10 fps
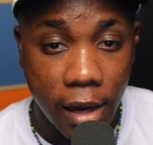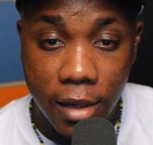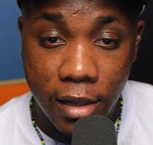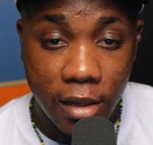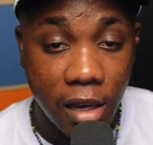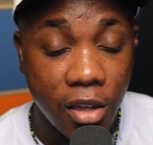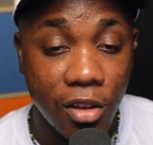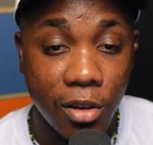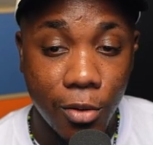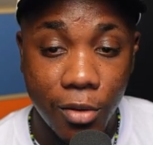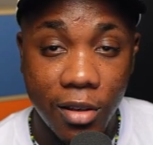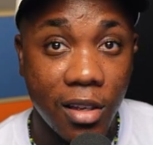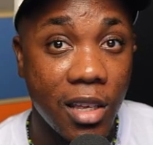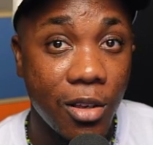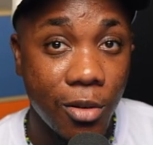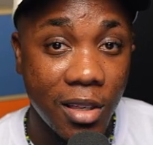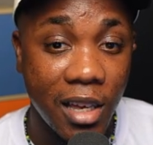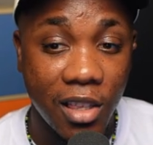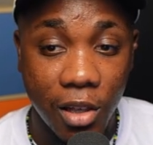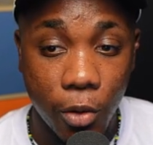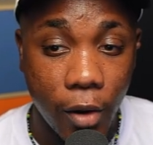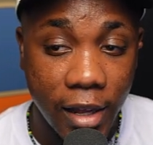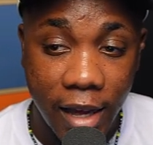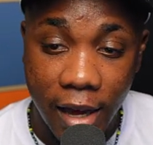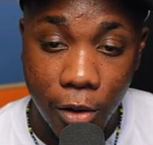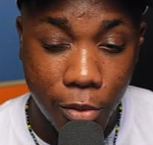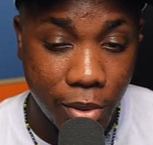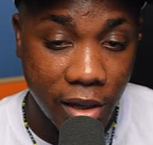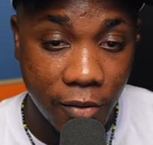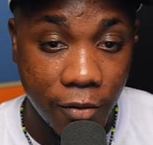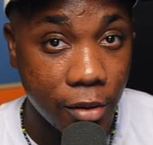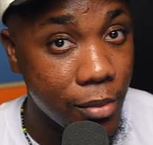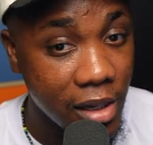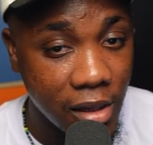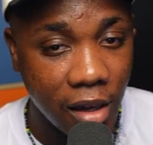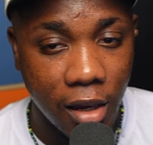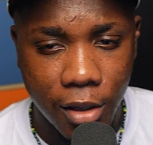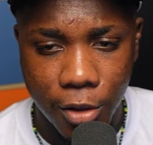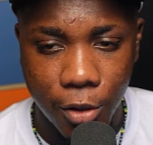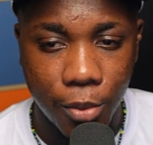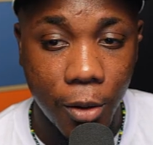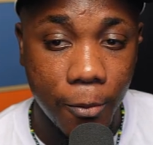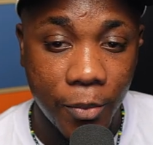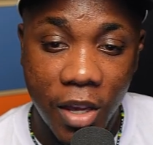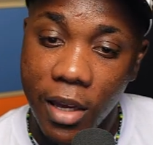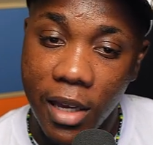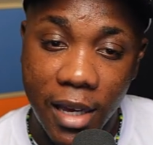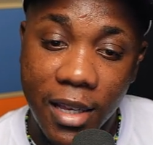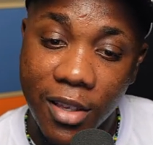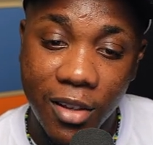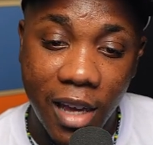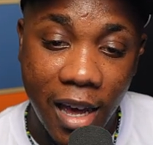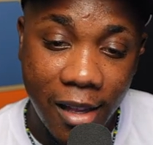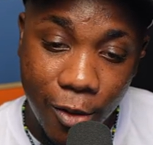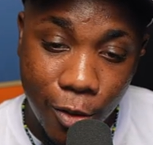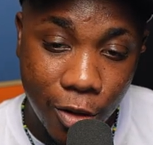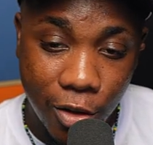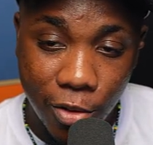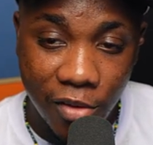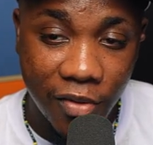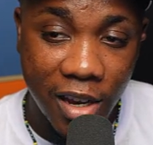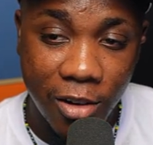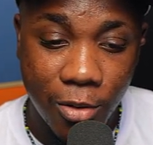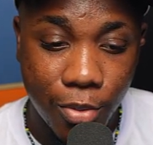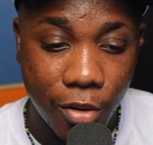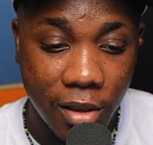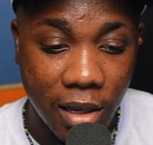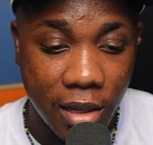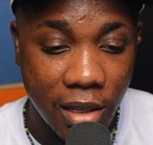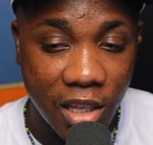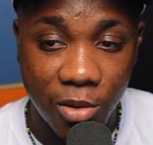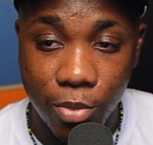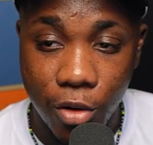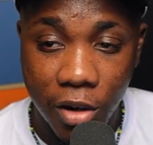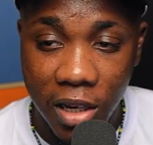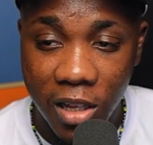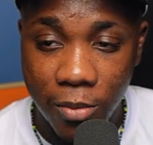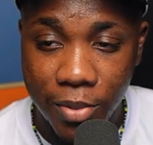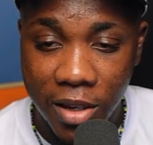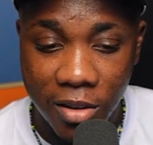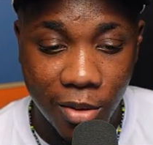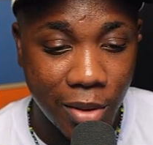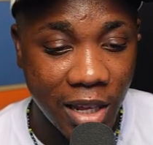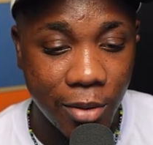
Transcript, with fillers: didn't actually notice, so this was actually quite eye-opening for me also, but yeah, so the oil goes to the refinery process, it's broken up into many